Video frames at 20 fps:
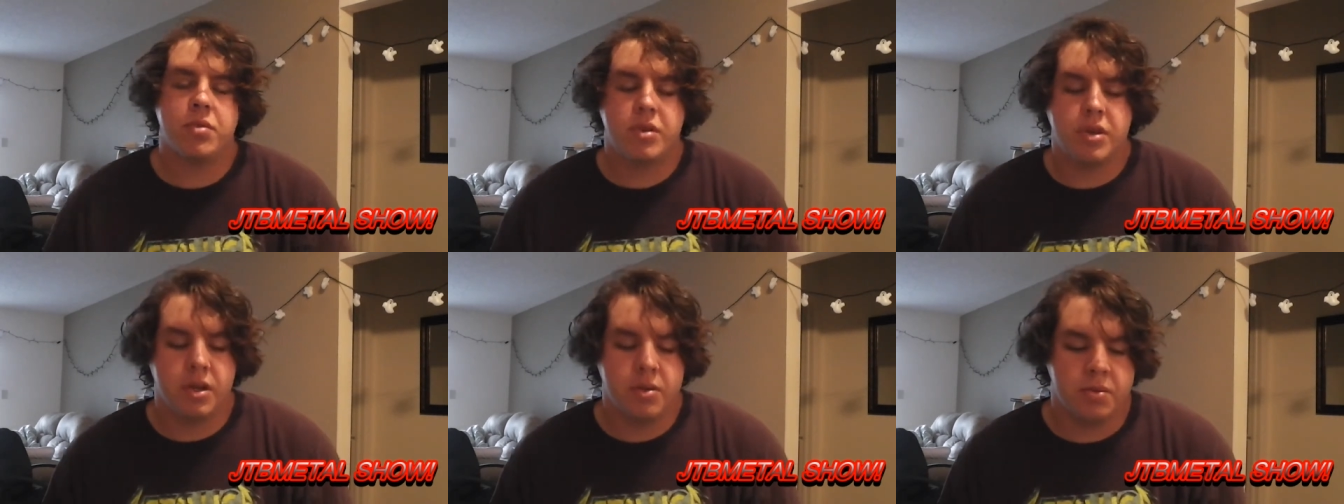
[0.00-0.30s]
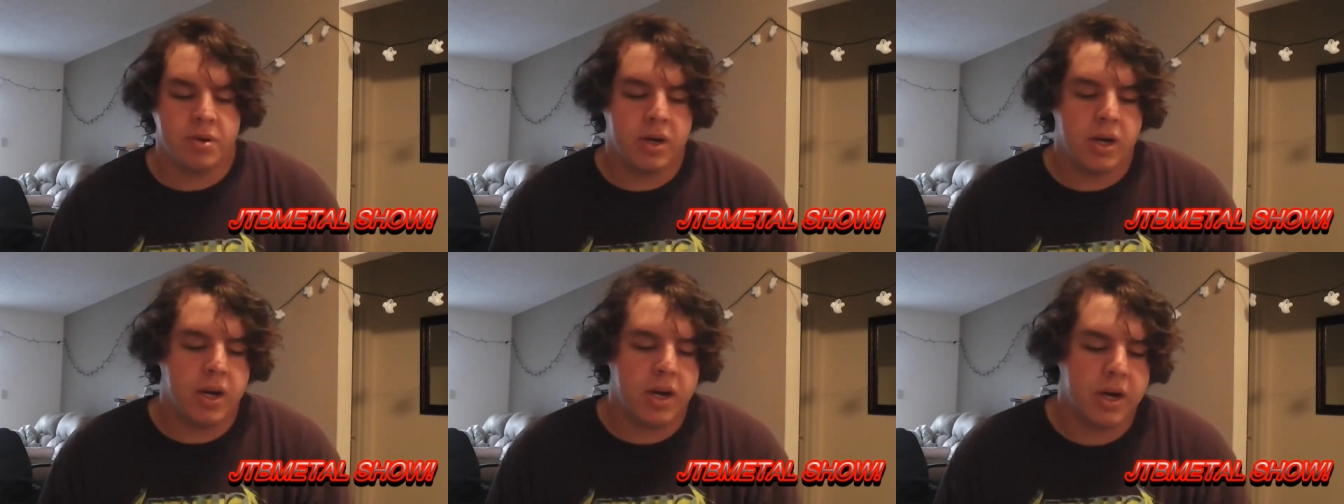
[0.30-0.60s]

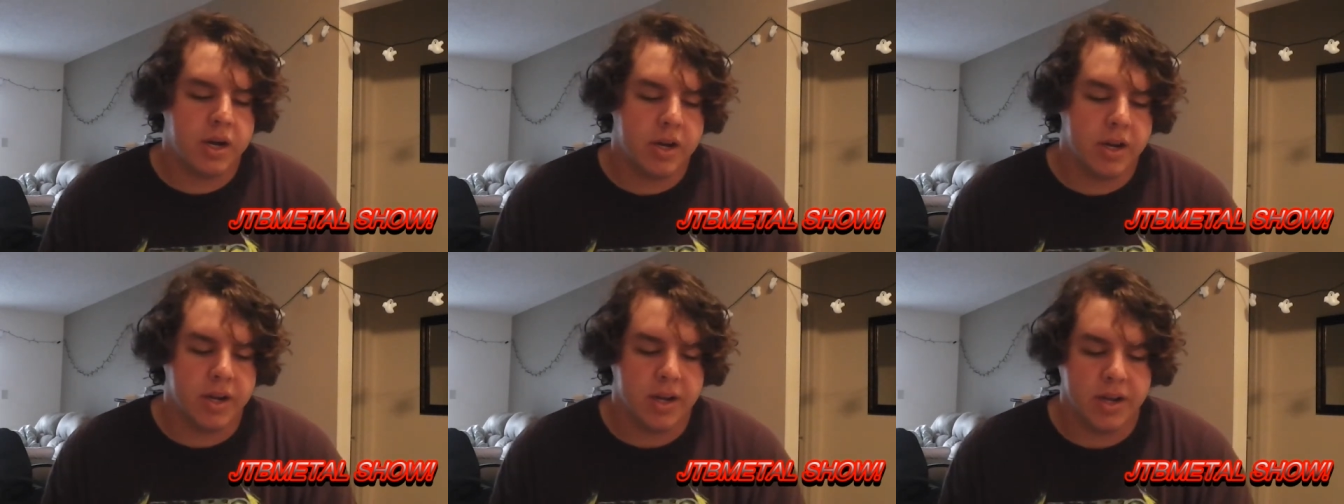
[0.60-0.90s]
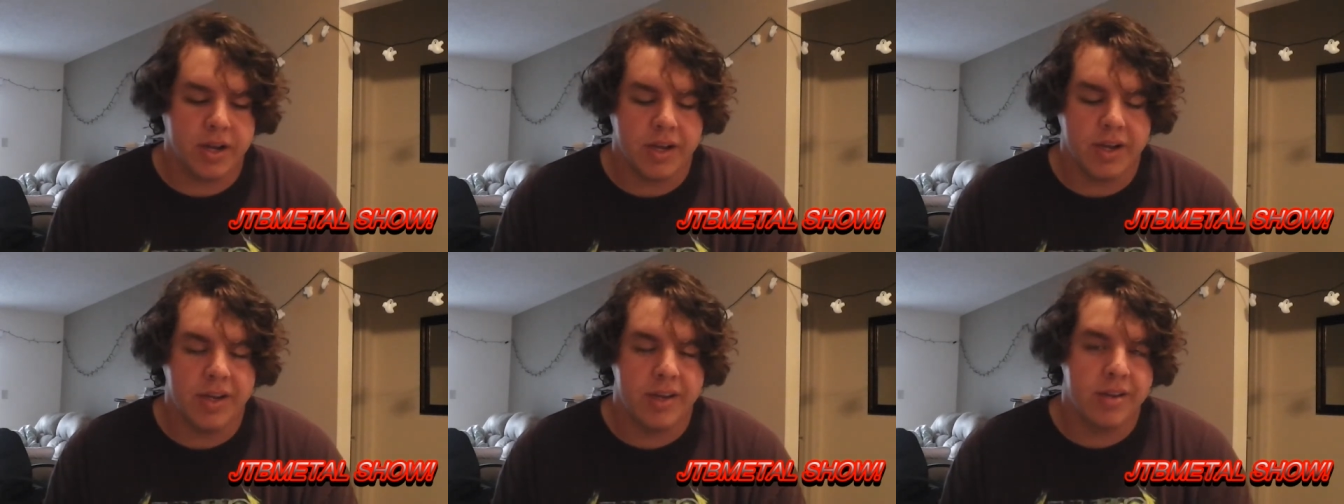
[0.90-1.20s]
Slipknot
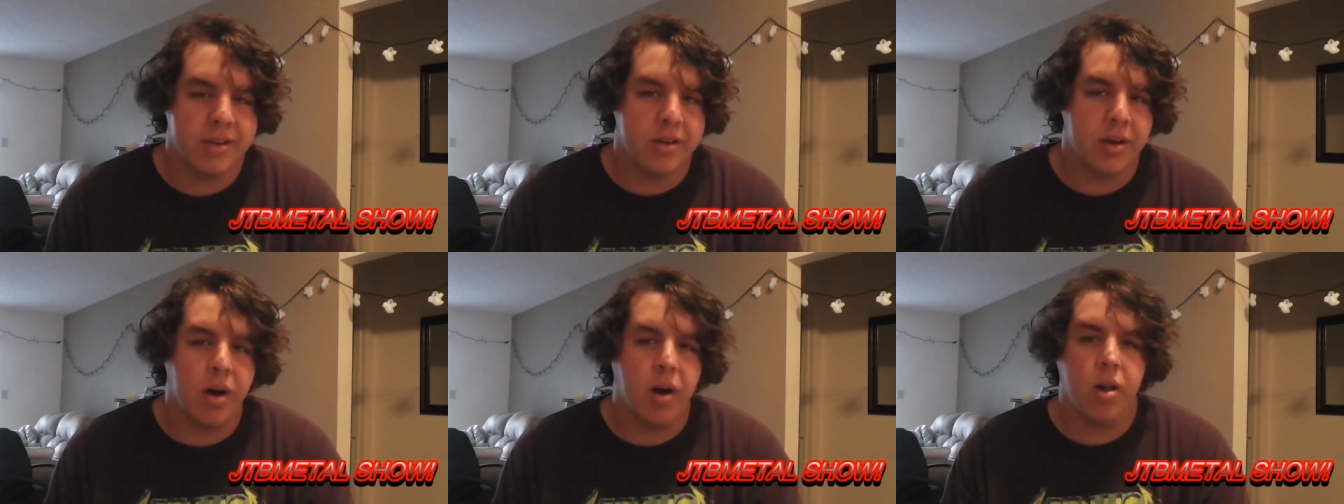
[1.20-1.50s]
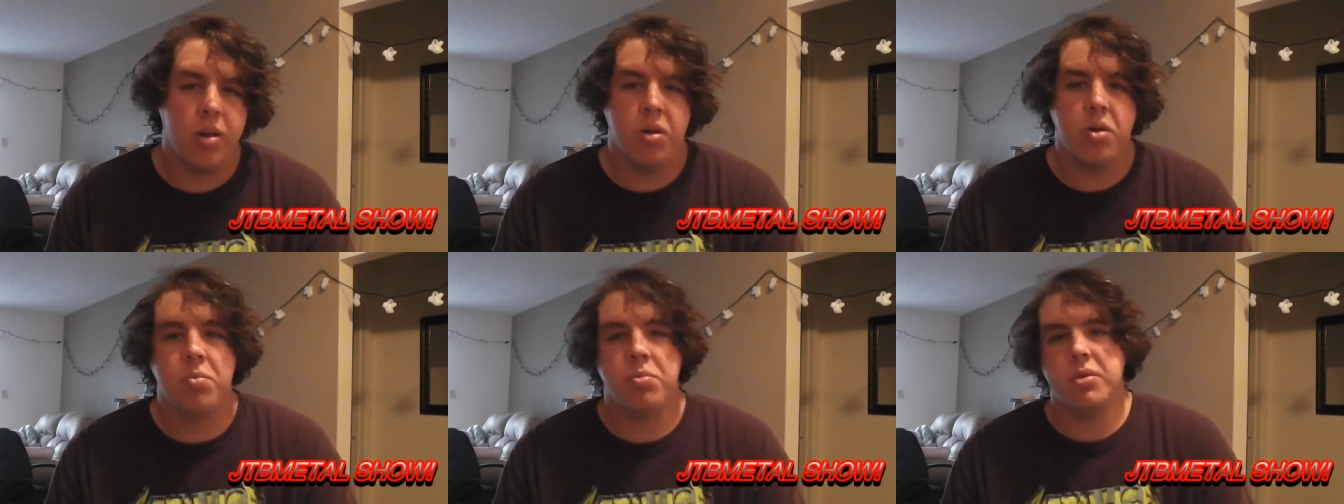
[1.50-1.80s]
is
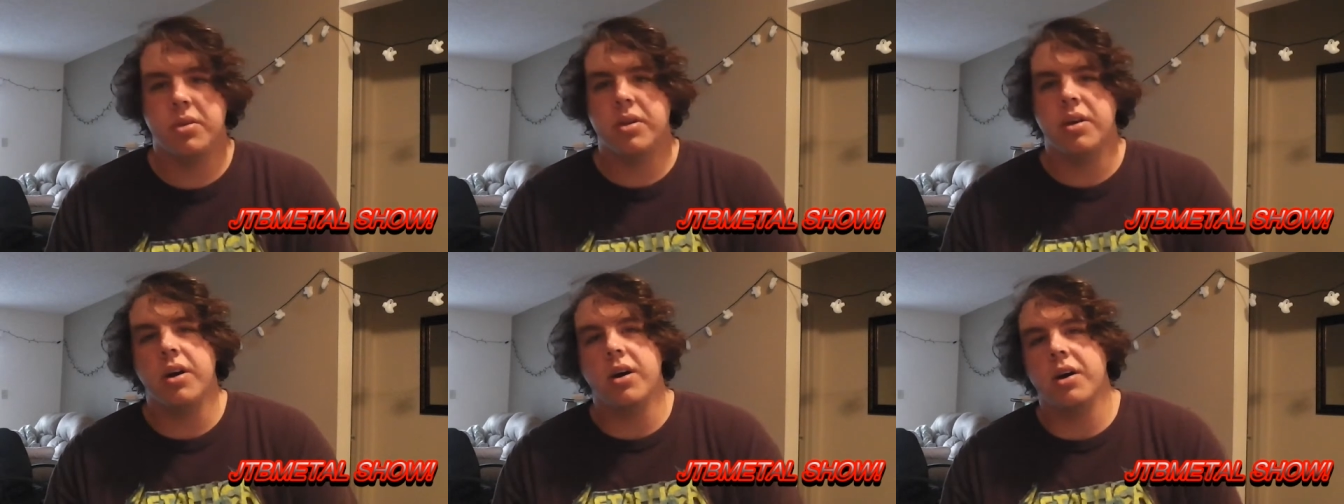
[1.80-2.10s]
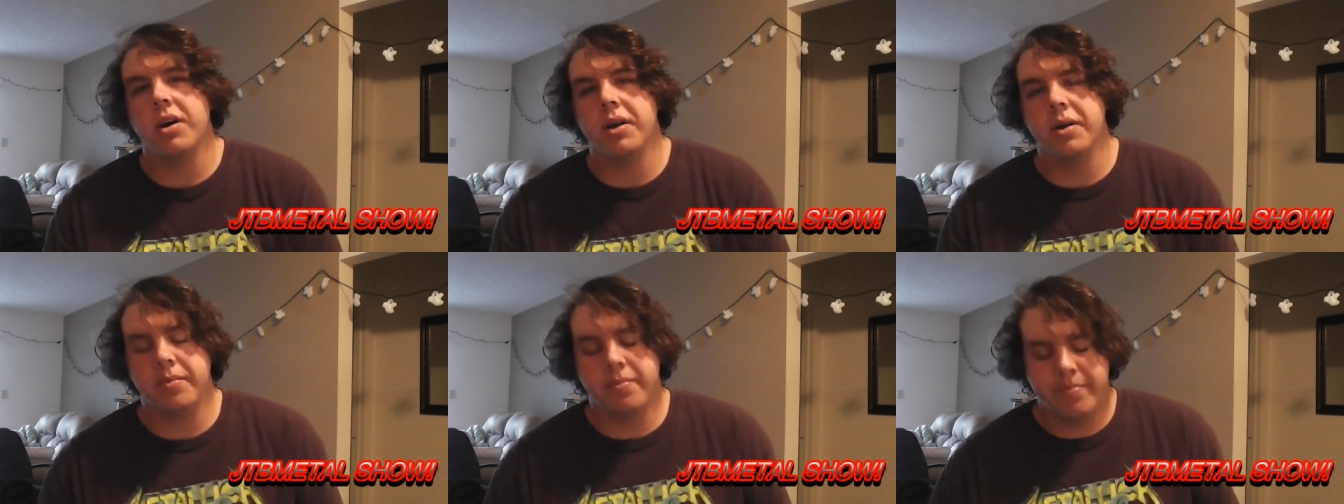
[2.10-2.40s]
All Hope Is
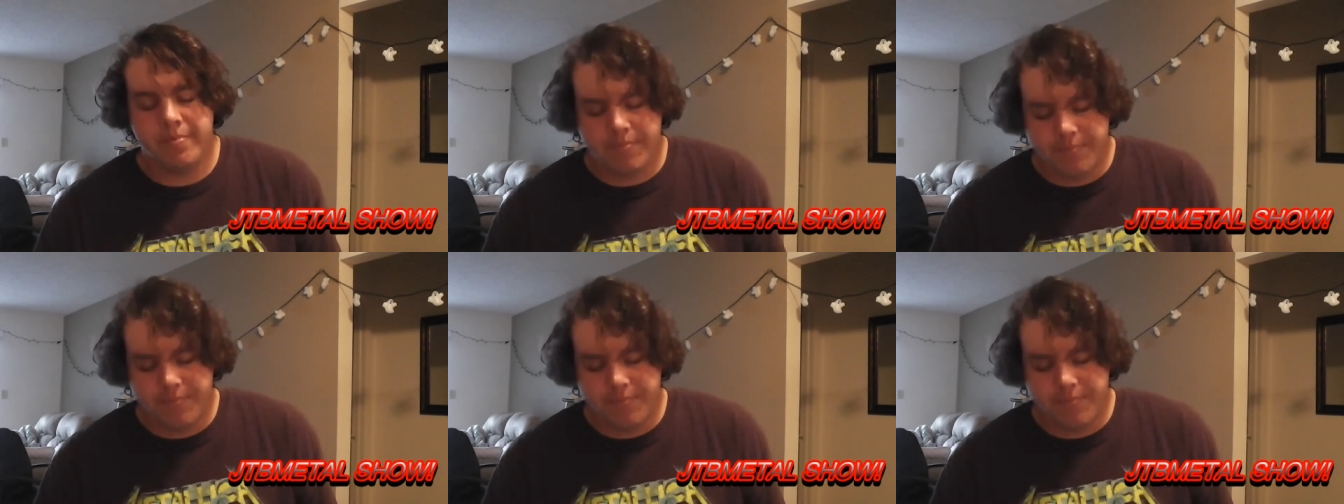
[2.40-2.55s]
Gone.